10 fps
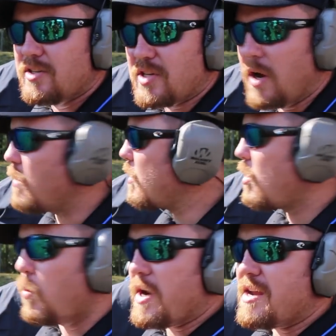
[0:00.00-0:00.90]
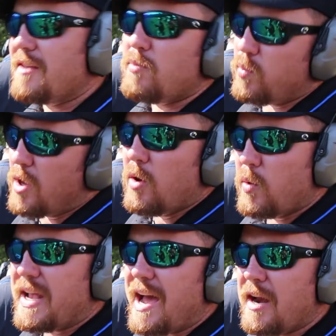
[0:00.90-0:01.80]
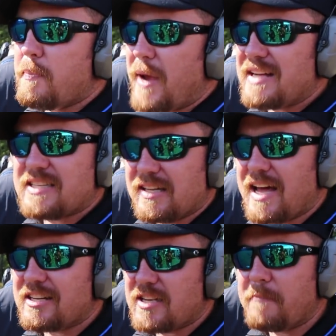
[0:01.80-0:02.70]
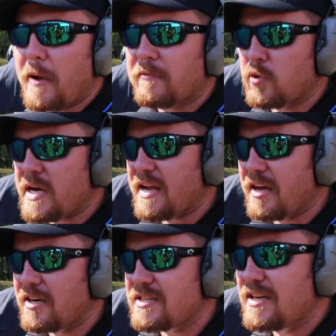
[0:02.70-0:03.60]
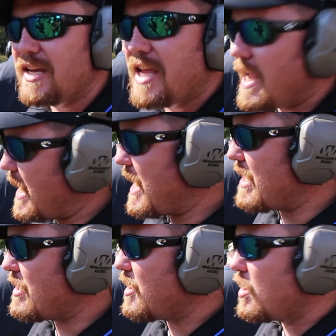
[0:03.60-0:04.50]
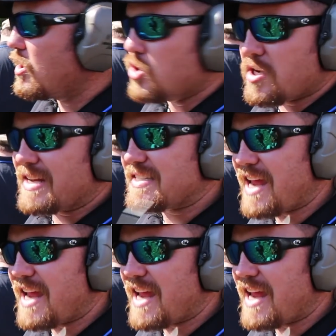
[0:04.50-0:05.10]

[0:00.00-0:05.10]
So when we kind of base a lot of stuff off three gunners, and you can.